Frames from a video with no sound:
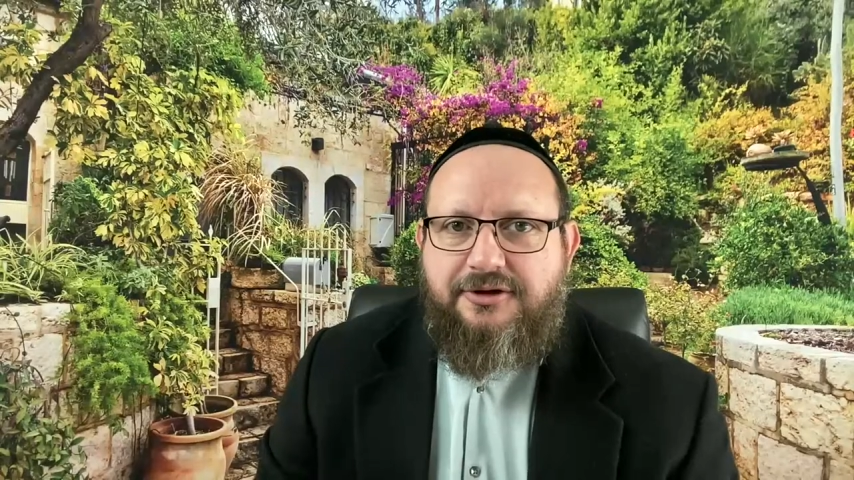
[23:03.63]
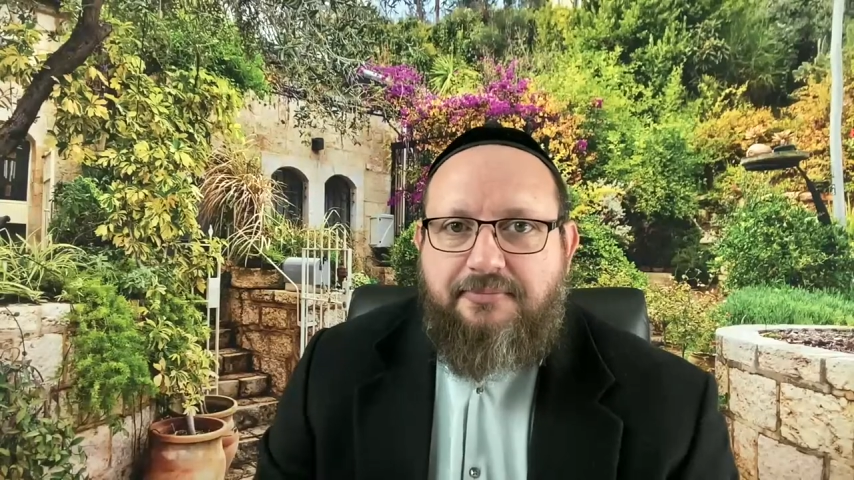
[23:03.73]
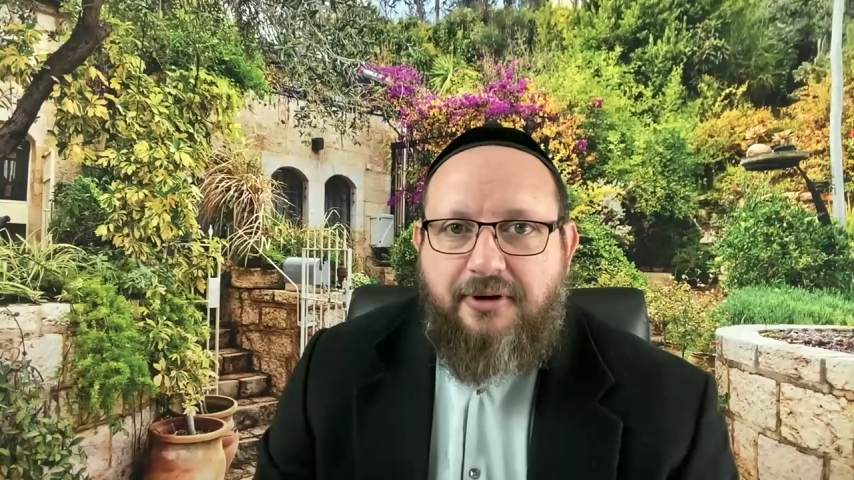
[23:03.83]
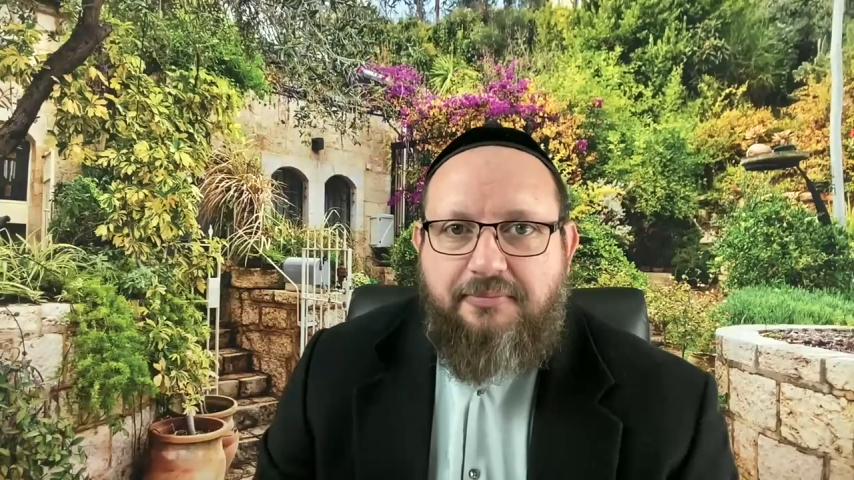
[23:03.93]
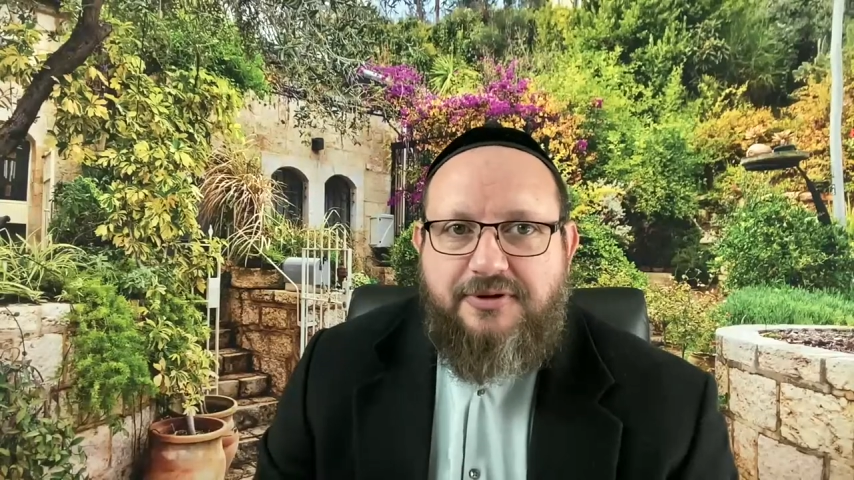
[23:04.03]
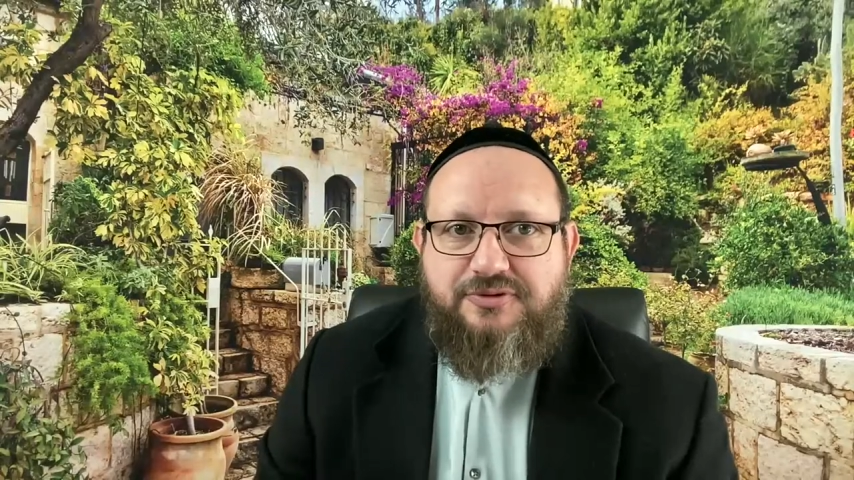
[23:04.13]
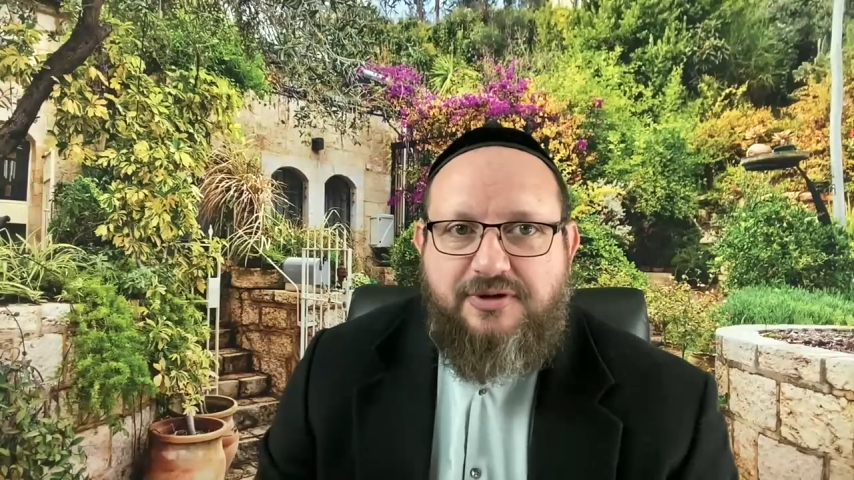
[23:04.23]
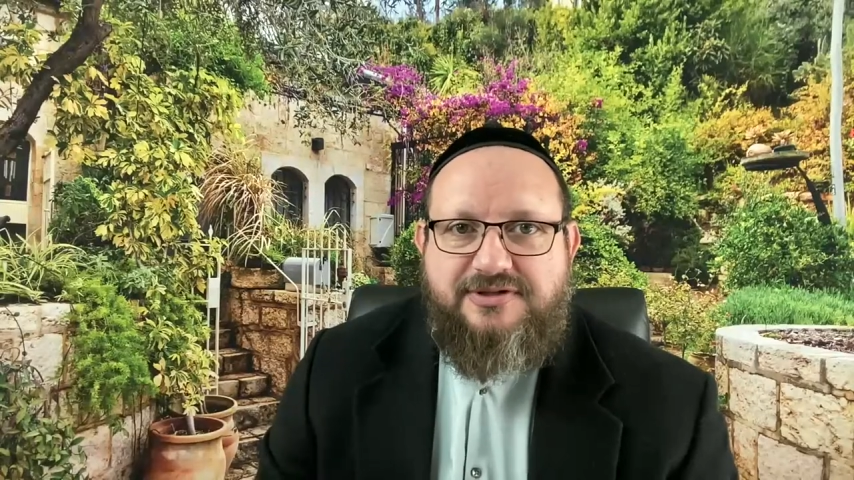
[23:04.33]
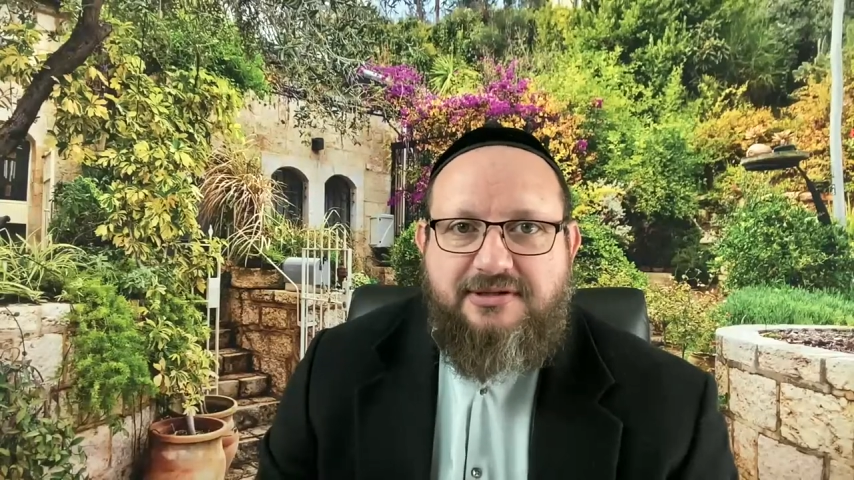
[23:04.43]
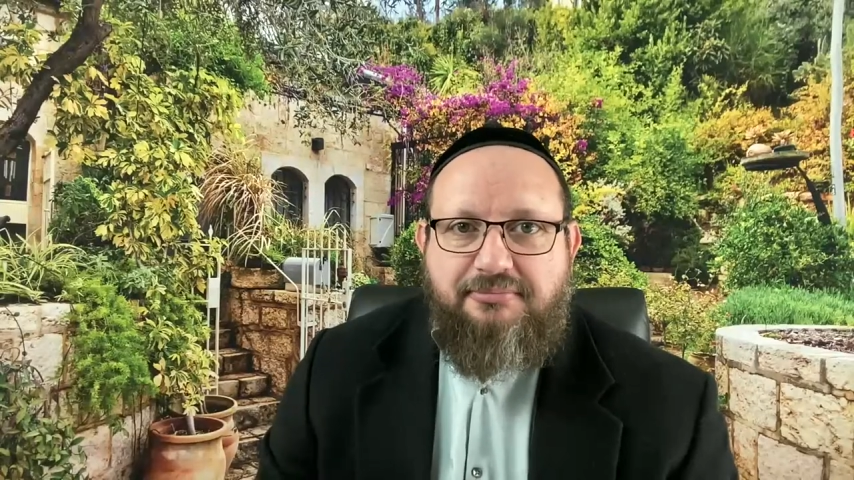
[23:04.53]
Your purpose
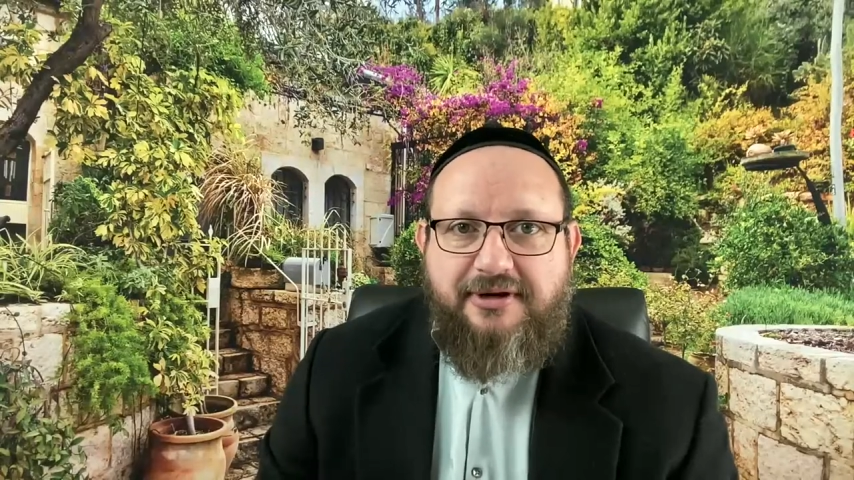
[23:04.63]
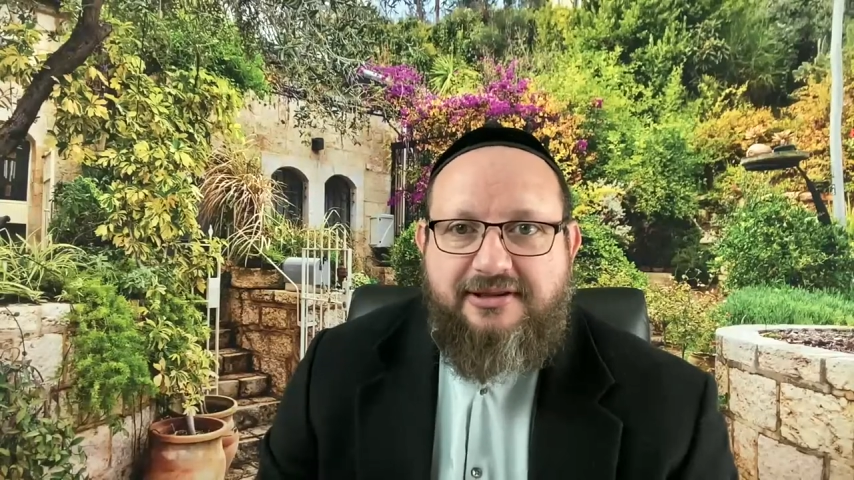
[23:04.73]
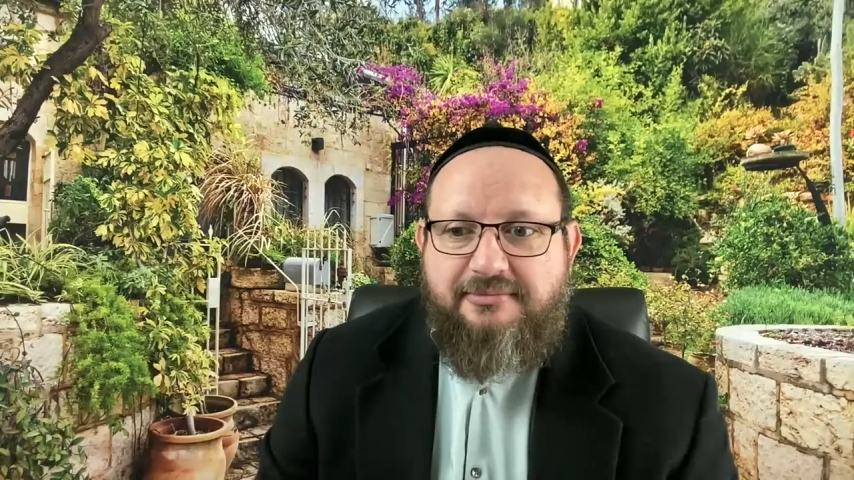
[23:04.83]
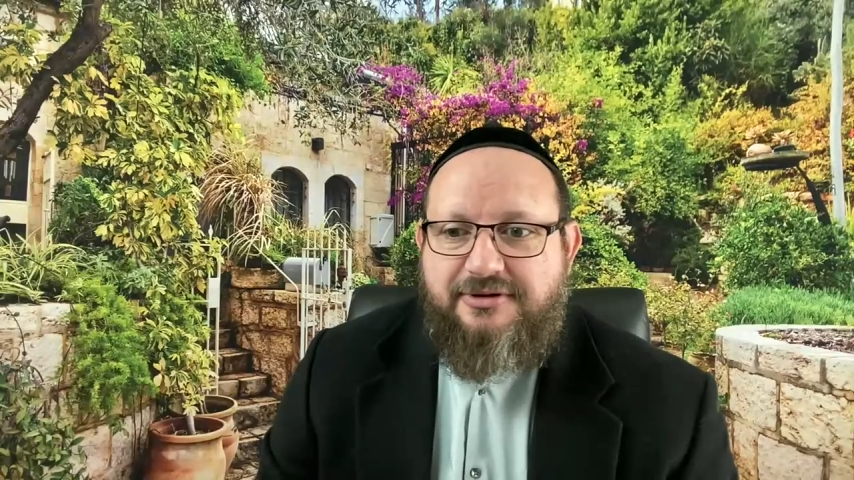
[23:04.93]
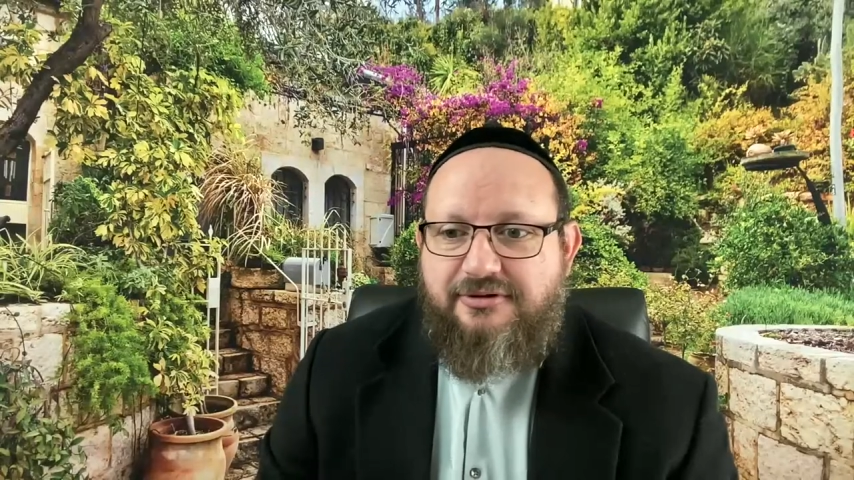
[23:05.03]
was to bring them